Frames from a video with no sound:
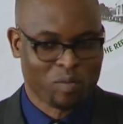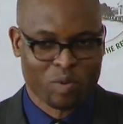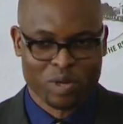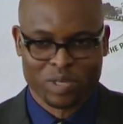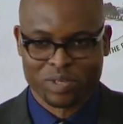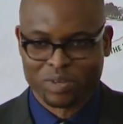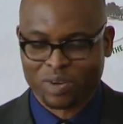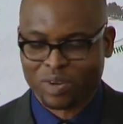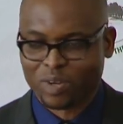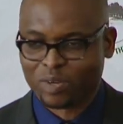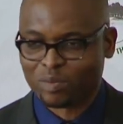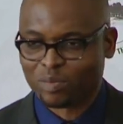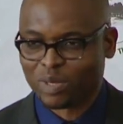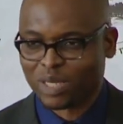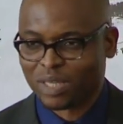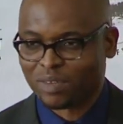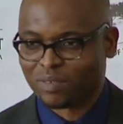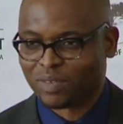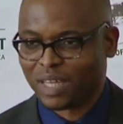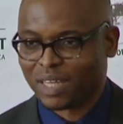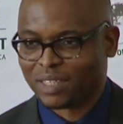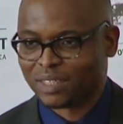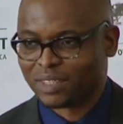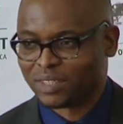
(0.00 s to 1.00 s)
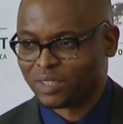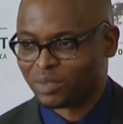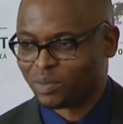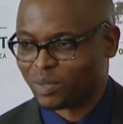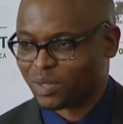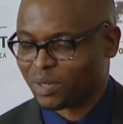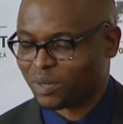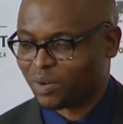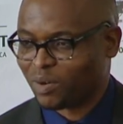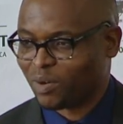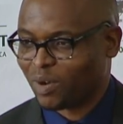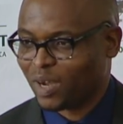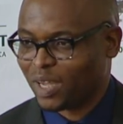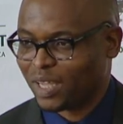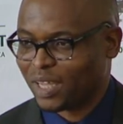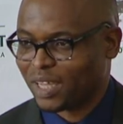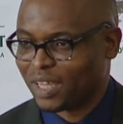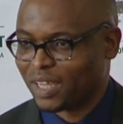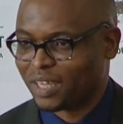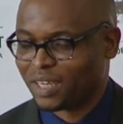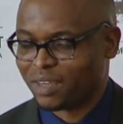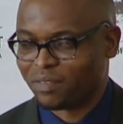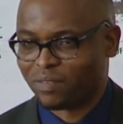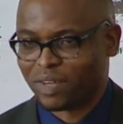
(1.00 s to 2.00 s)
we do not believe that it will
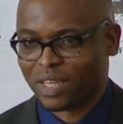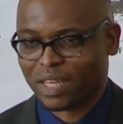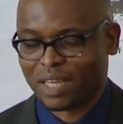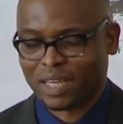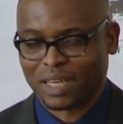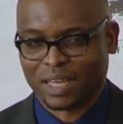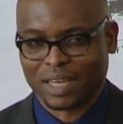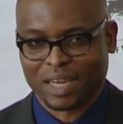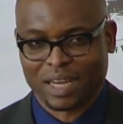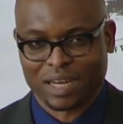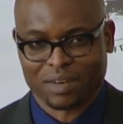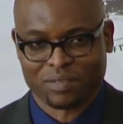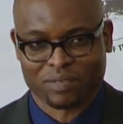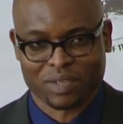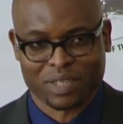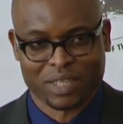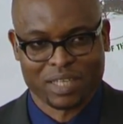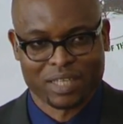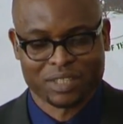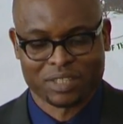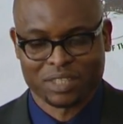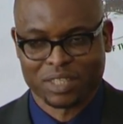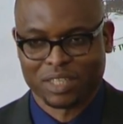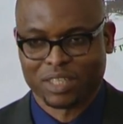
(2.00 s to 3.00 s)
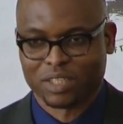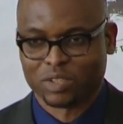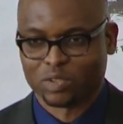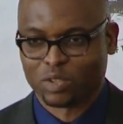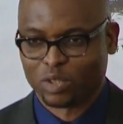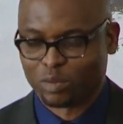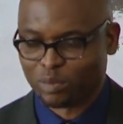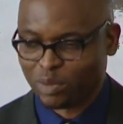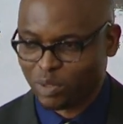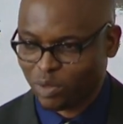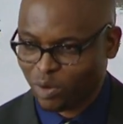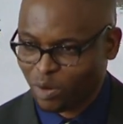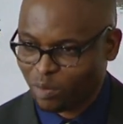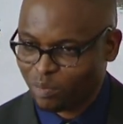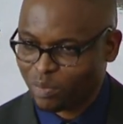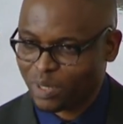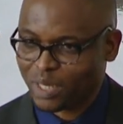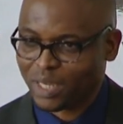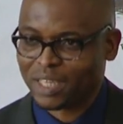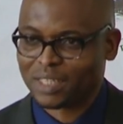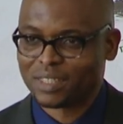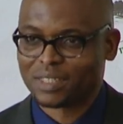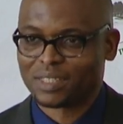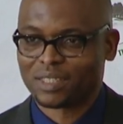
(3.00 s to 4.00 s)
require any further clarification. It will be
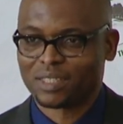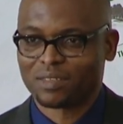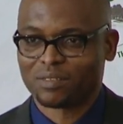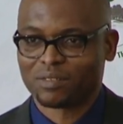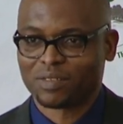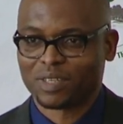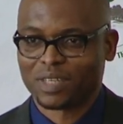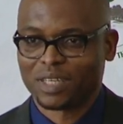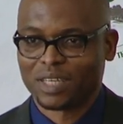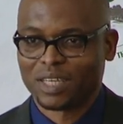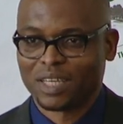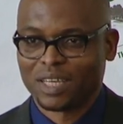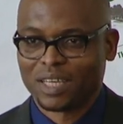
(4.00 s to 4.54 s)
comprehensive,